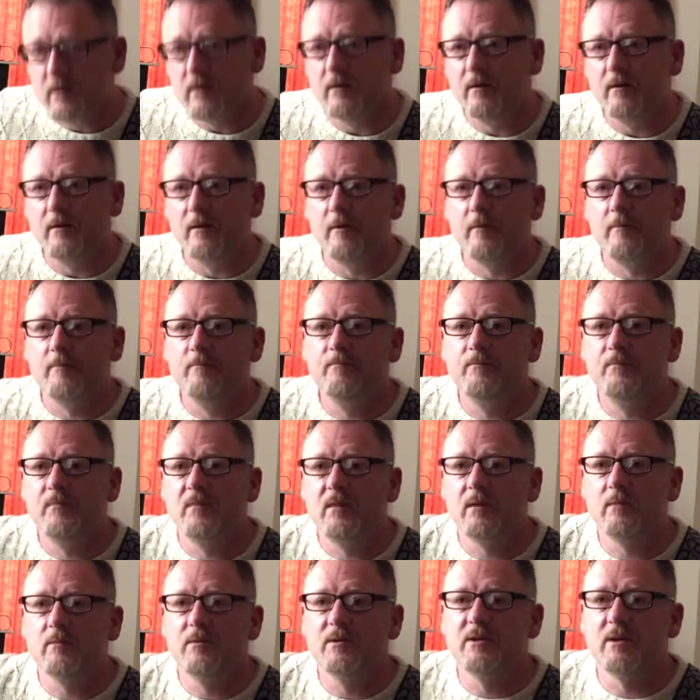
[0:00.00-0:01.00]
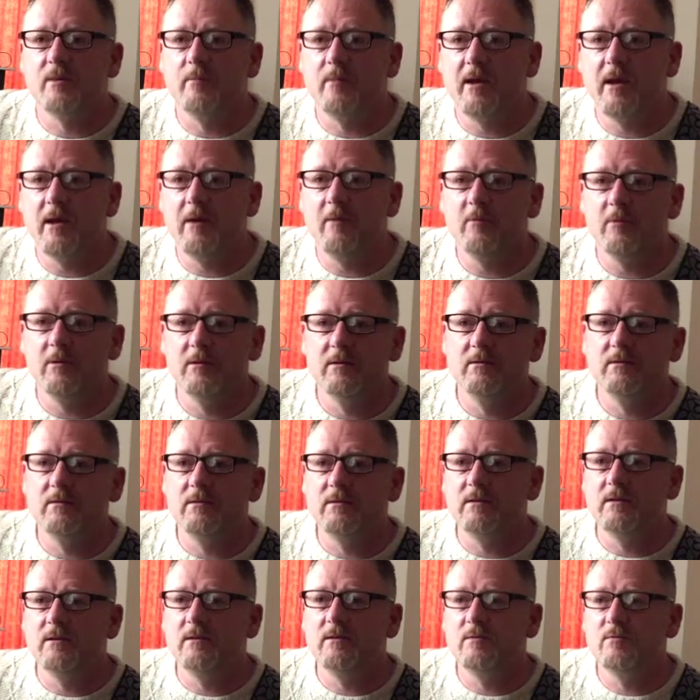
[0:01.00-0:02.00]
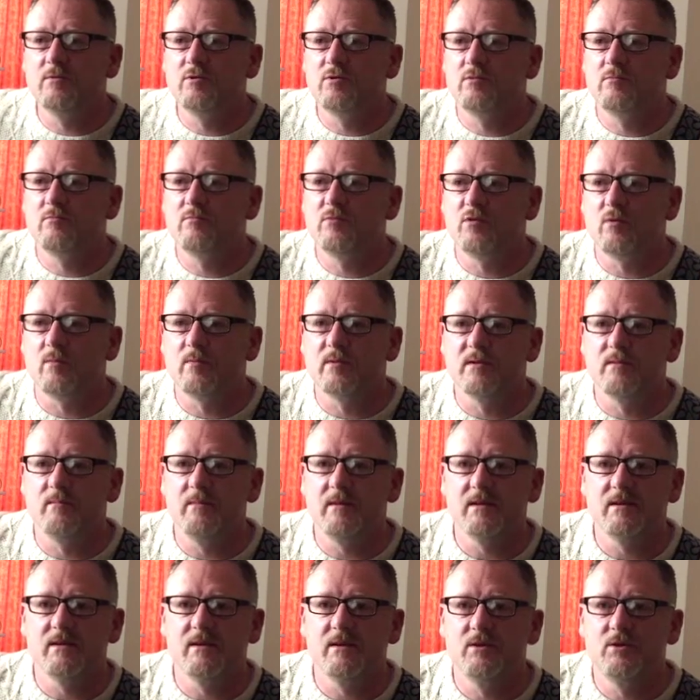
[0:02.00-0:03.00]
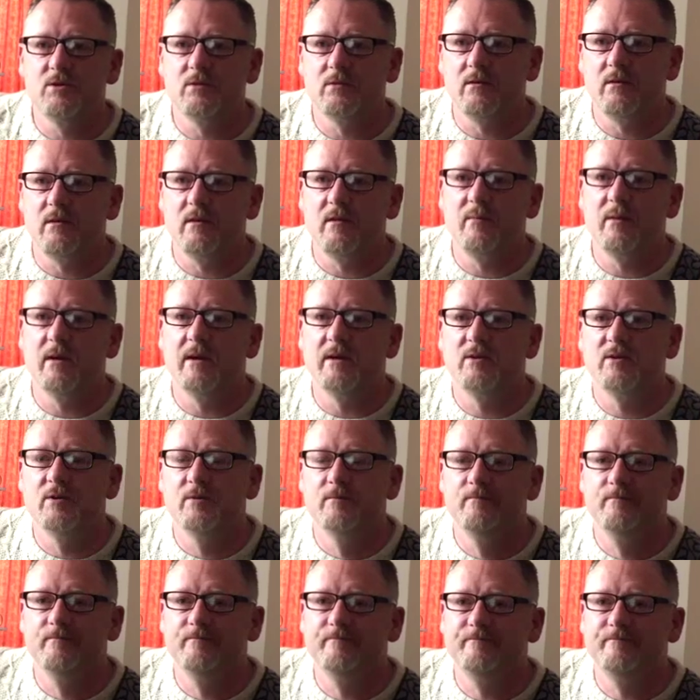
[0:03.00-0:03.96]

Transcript: you know, come and check me out and drop us a message and like the page.